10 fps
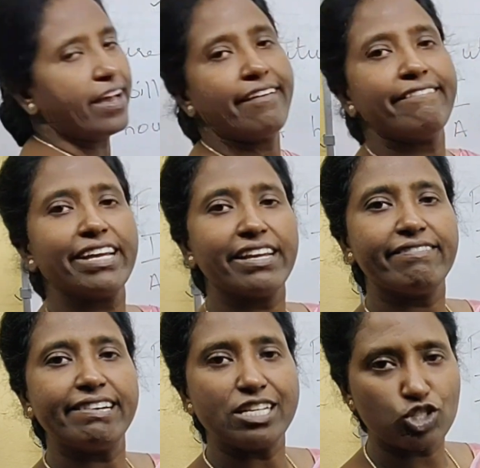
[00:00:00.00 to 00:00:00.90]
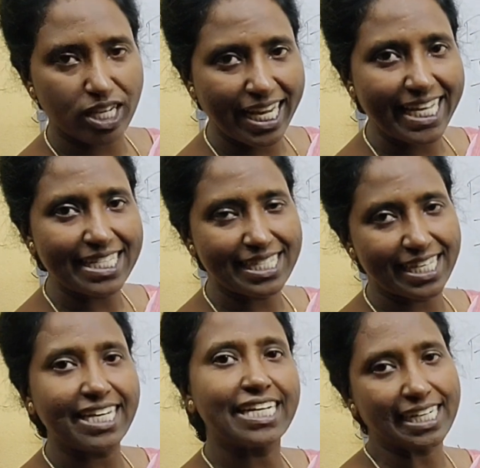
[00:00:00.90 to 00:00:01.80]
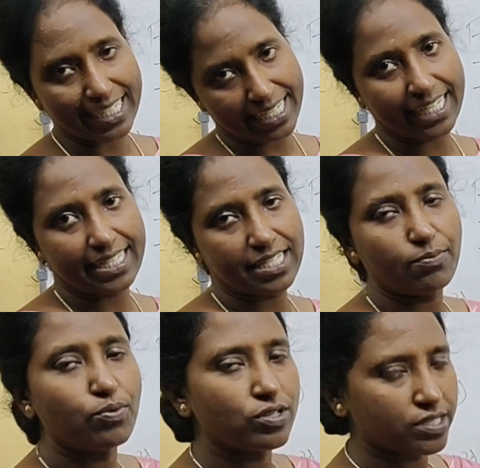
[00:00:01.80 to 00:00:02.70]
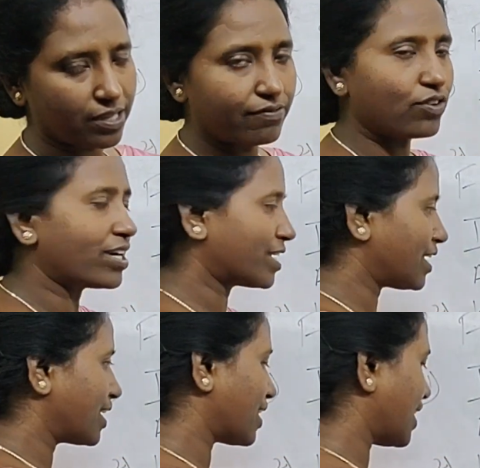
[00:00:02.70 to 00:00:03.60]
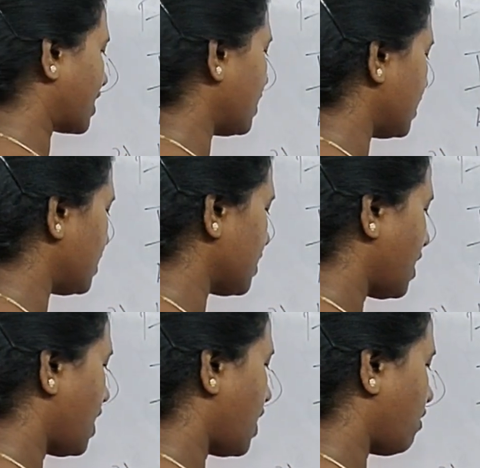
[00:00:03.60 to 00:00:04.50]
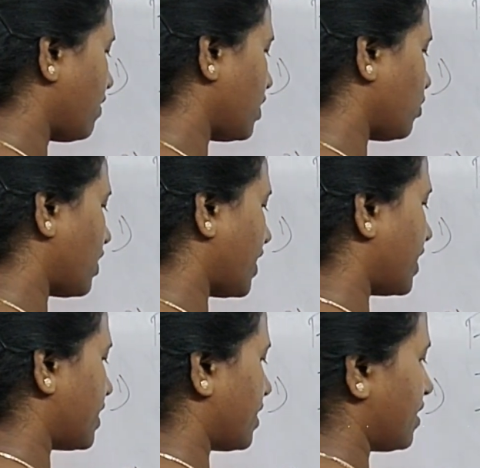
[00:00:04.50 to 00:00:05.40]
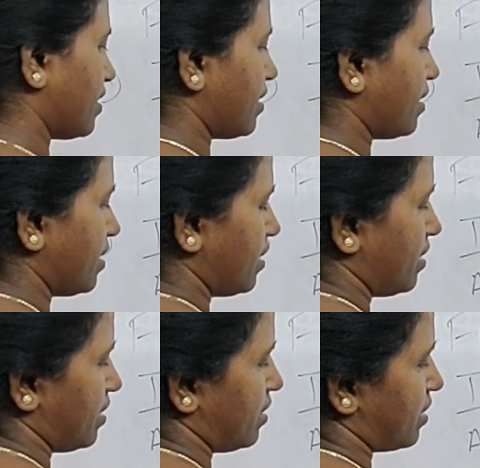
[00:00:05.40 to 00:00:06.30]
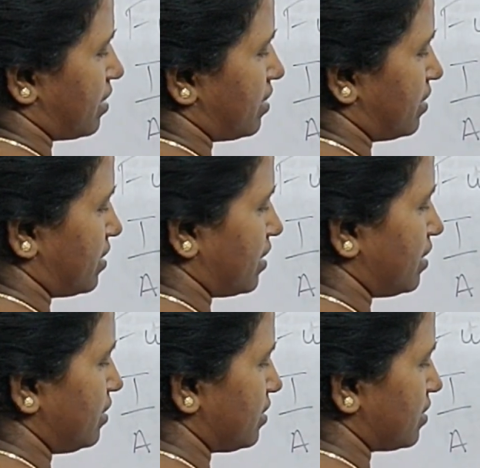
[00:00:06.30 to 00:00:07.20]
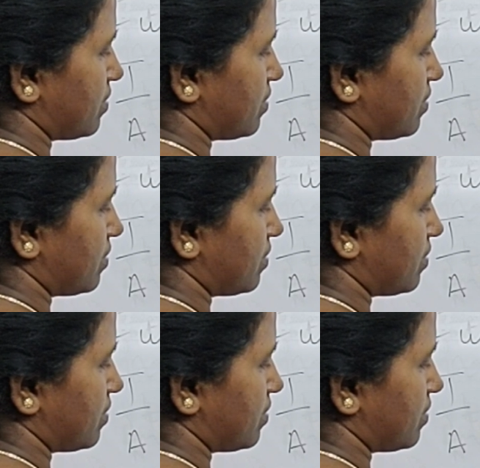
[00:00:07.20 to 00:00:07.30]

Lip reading: We will change the curtains. Suppose if you are telling like this, how will you write? The curtains